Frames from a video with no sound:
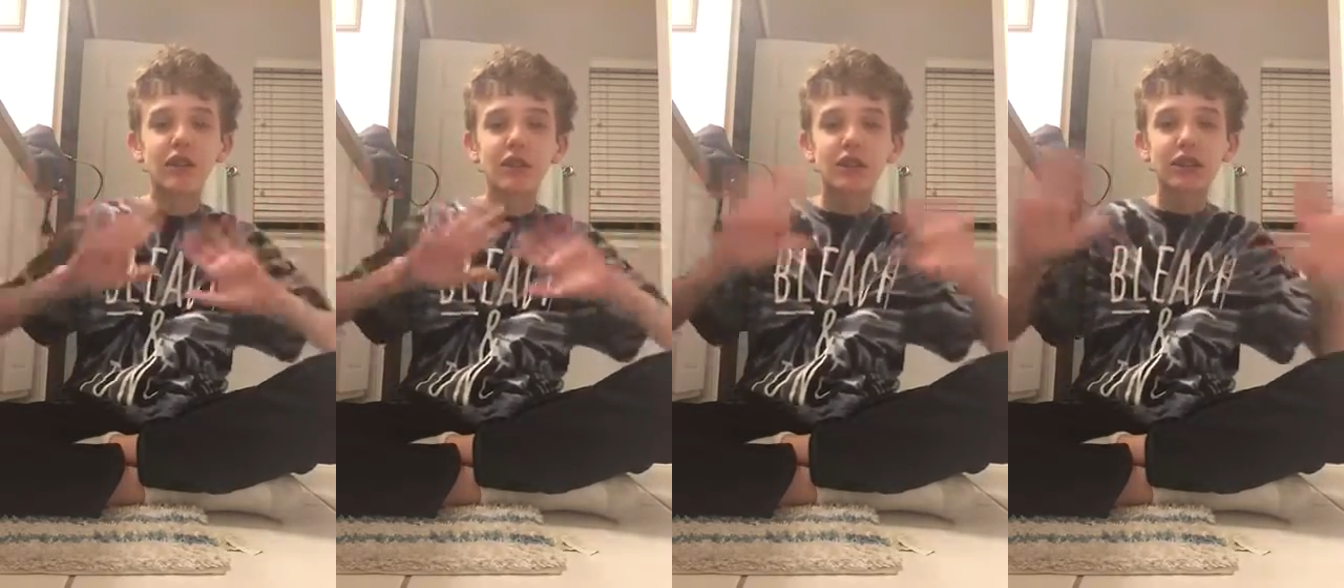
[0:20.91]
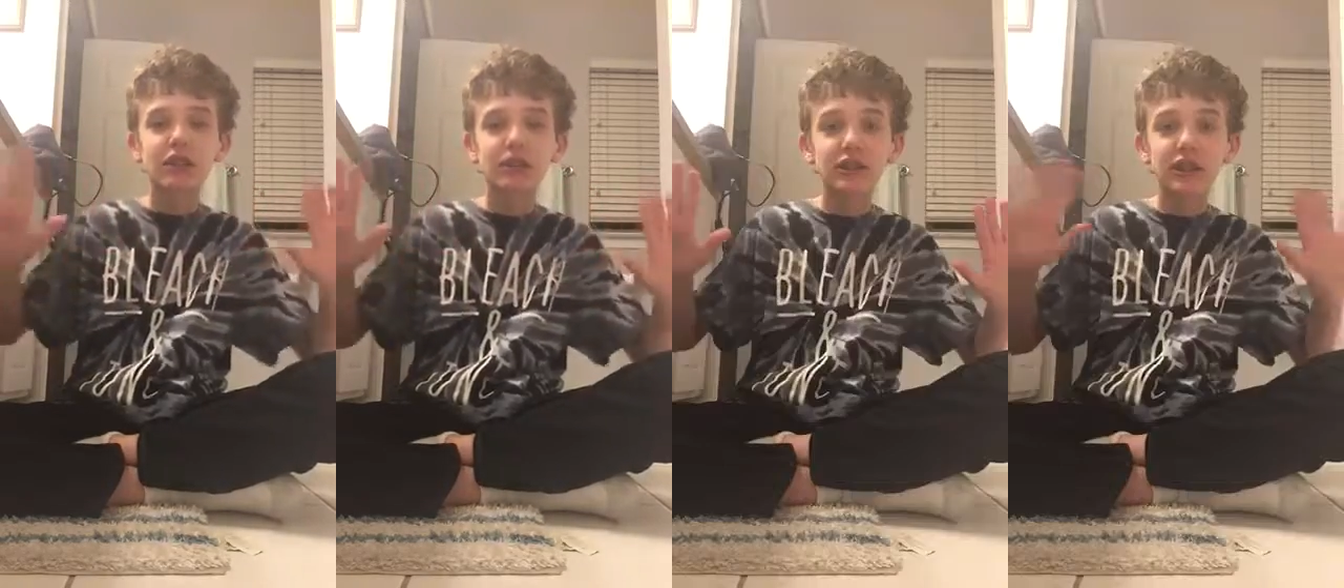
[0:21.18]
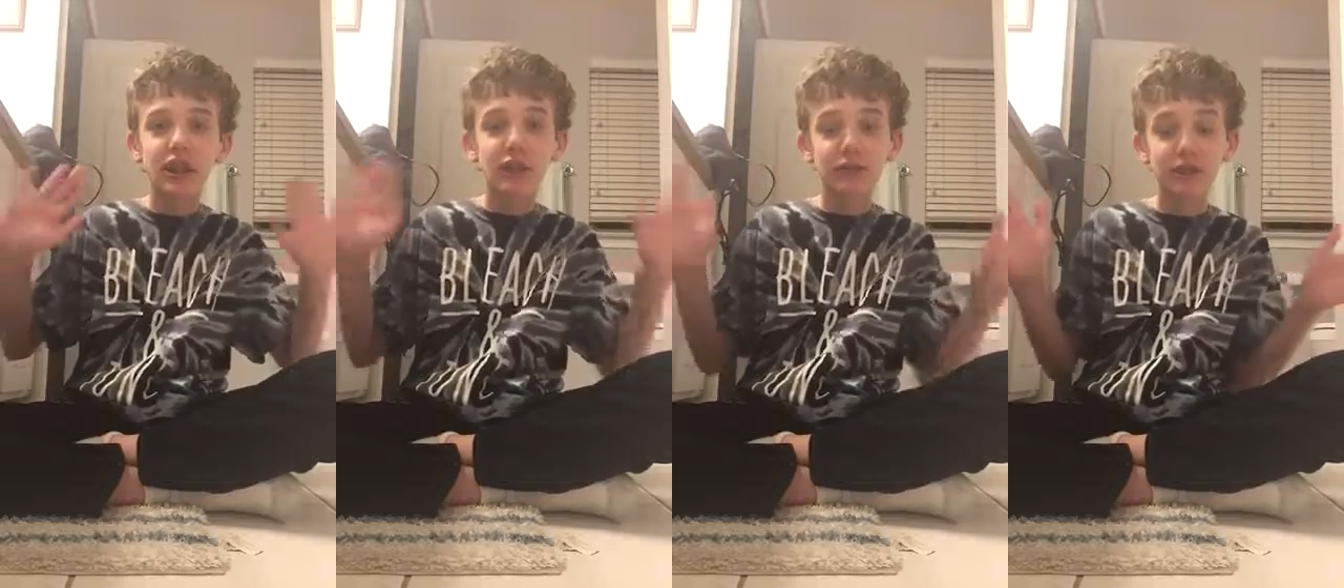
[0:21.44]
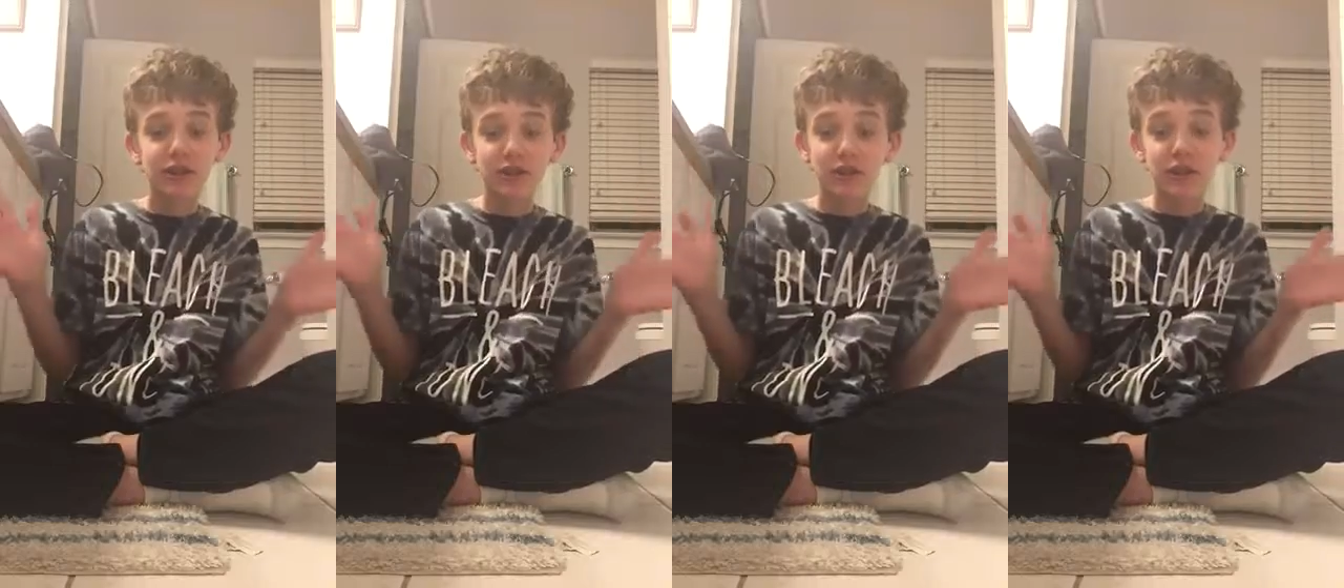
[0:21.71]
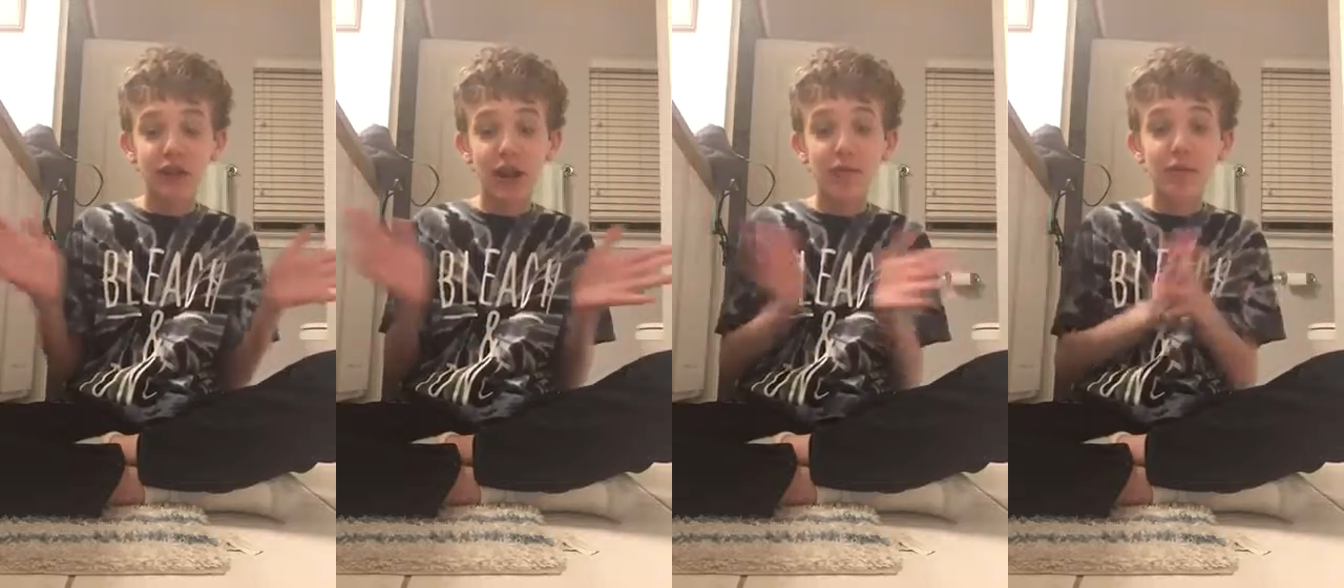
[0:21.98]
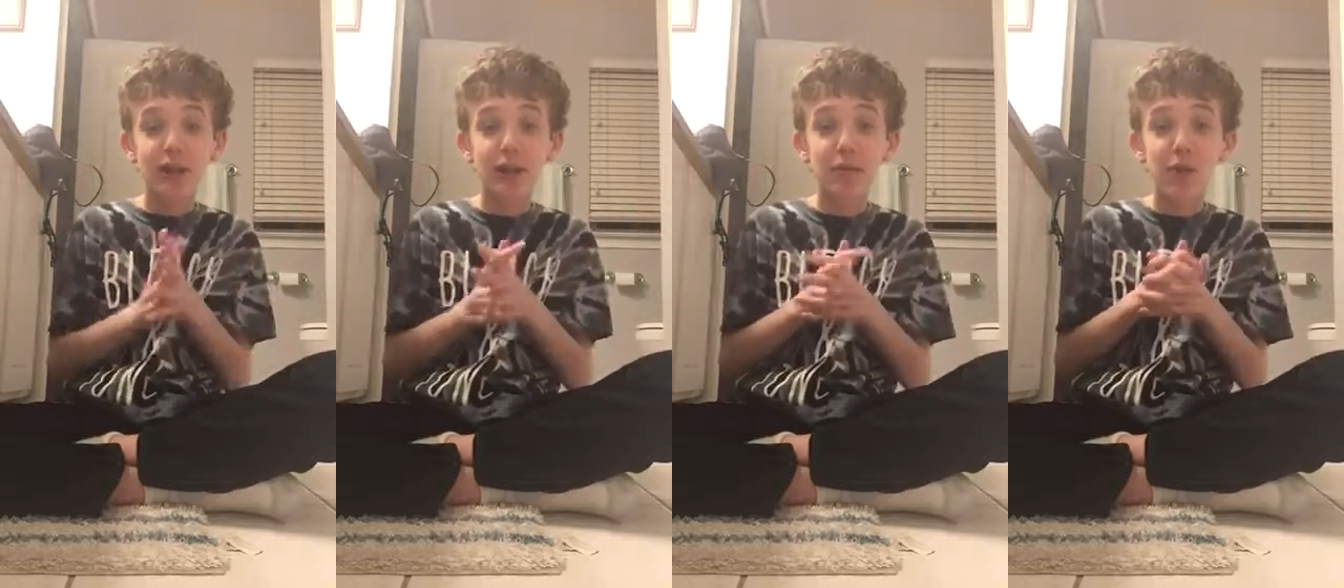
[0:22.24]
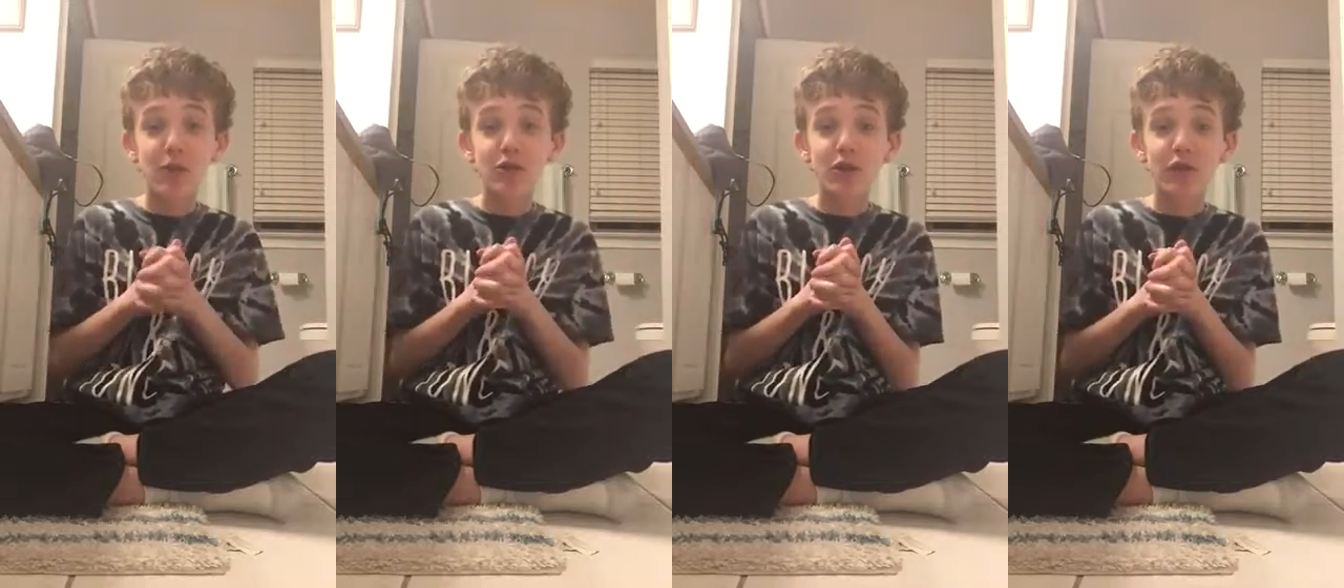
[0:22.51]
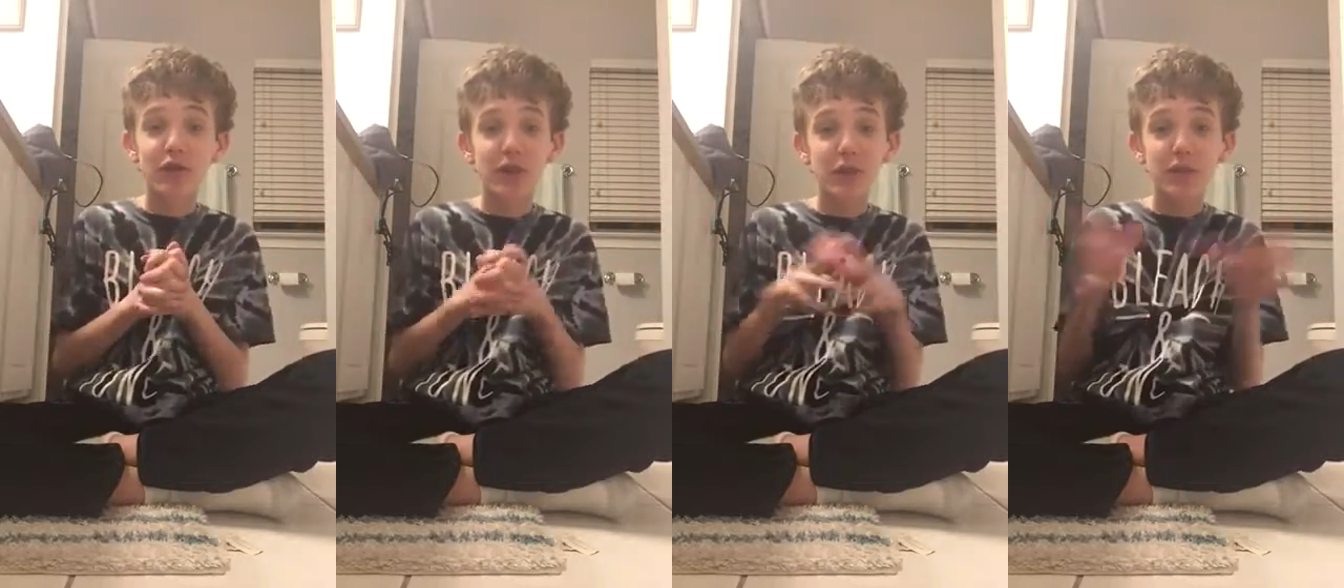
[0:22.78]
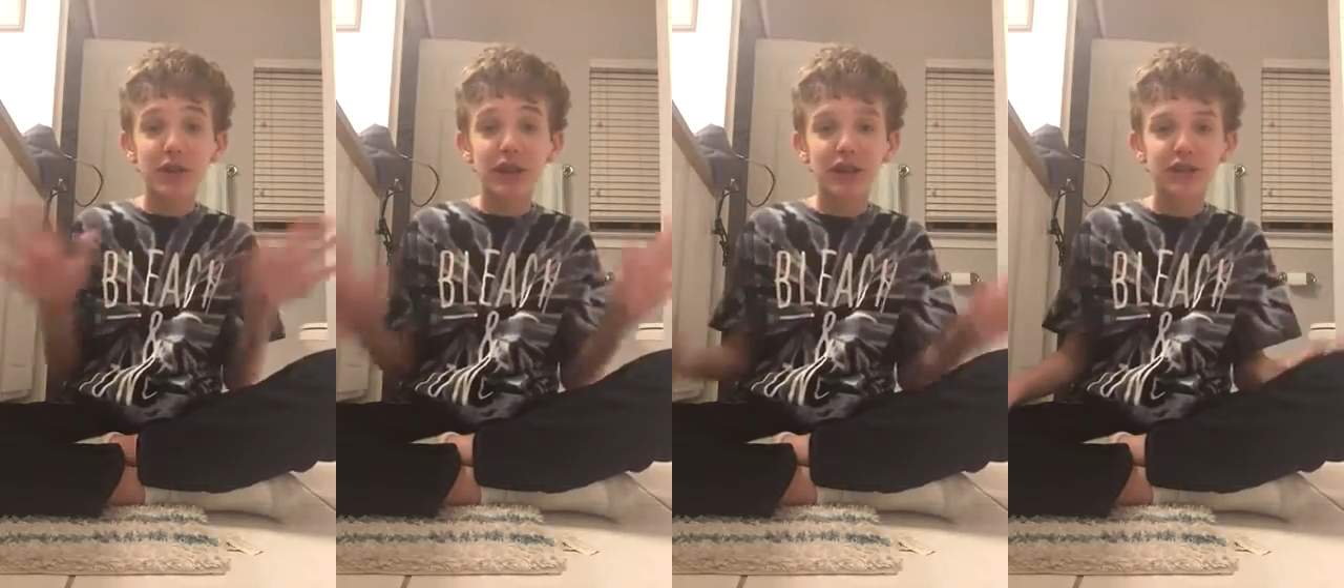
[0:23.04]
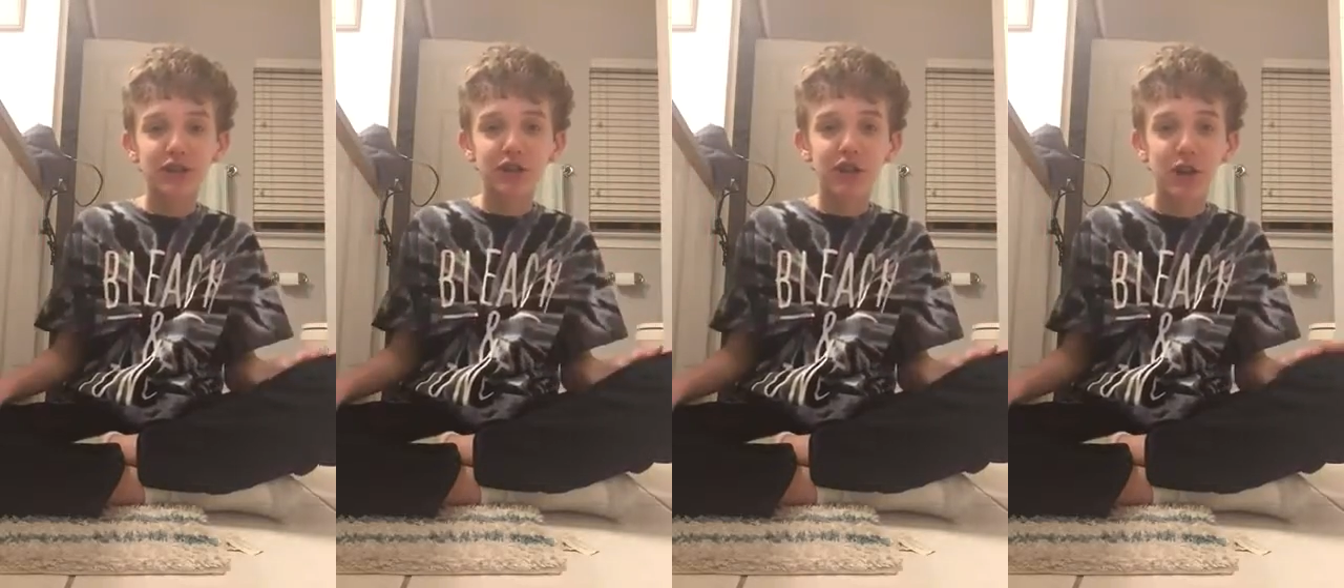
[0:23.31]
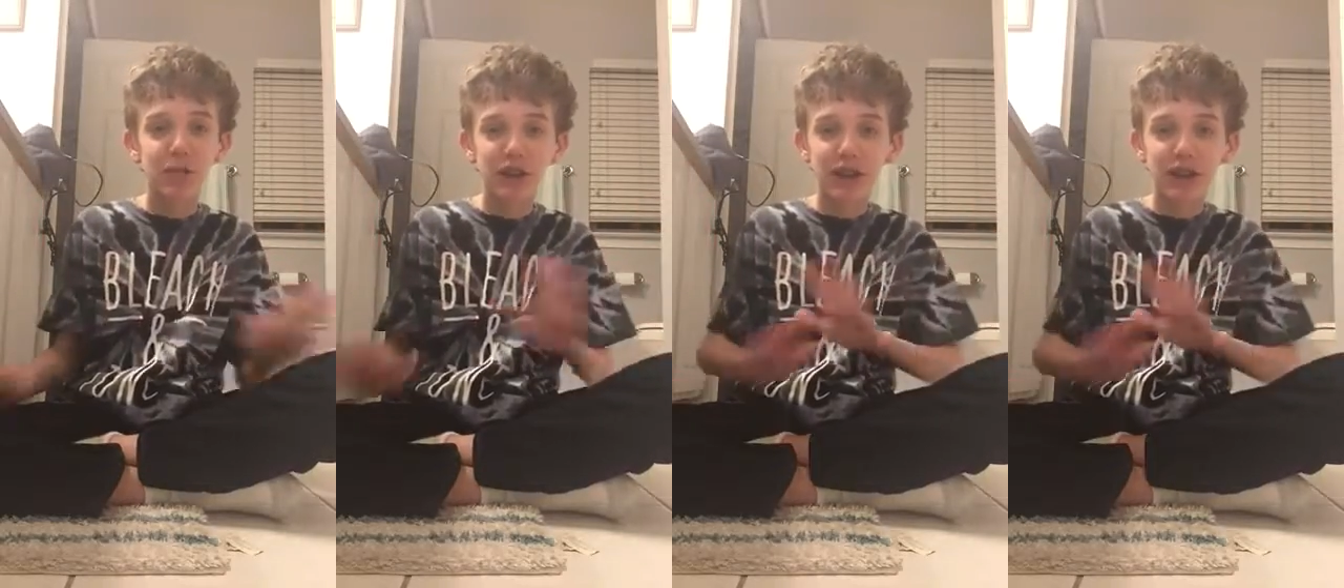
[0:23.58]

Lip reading: So let's just get off with the story time. Panda Mojo followed me on Instagram,